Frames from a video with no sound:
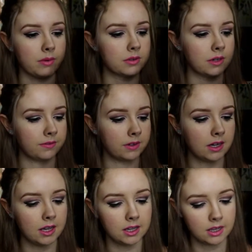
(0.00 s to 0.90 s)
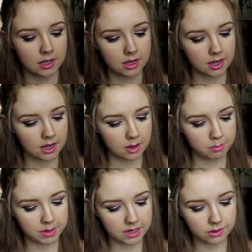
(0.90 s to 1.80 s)
will definitely
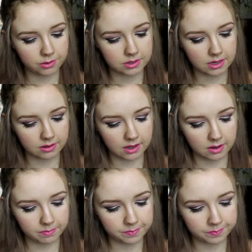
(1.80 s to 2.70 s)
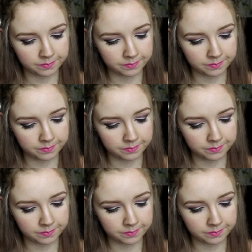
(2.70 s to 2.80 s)
be using them.